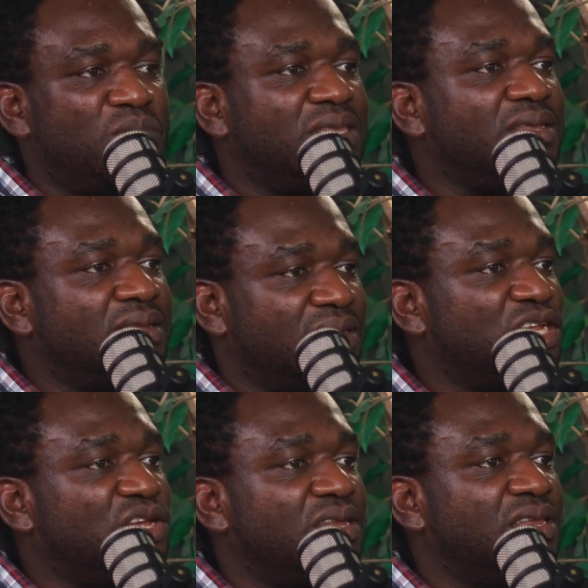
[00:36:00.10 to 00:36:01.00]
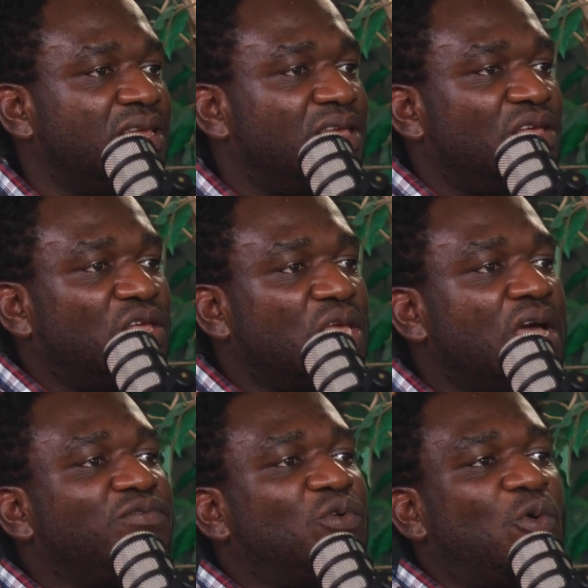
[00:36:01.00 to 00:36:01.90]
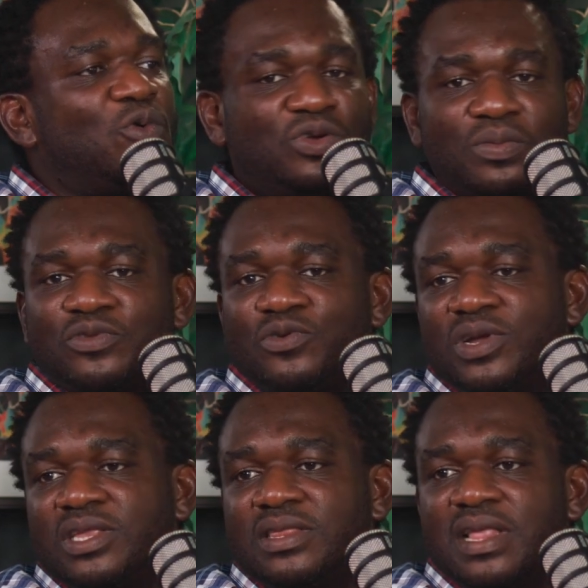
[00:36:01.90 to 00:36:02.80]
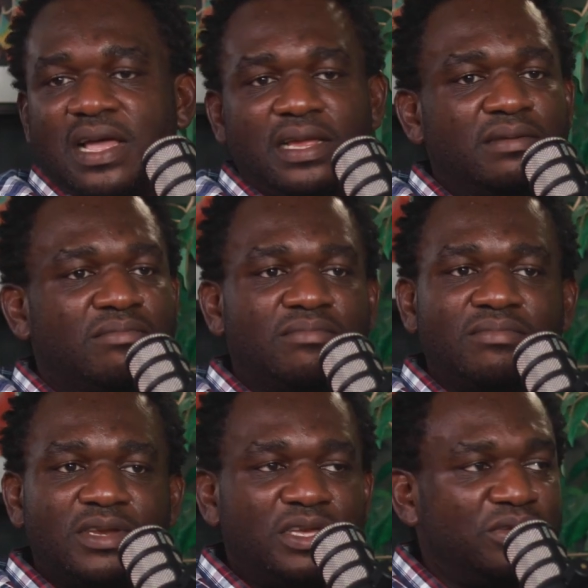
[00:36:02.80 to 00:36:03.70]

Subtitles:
you made the decision, you have to own up to it and,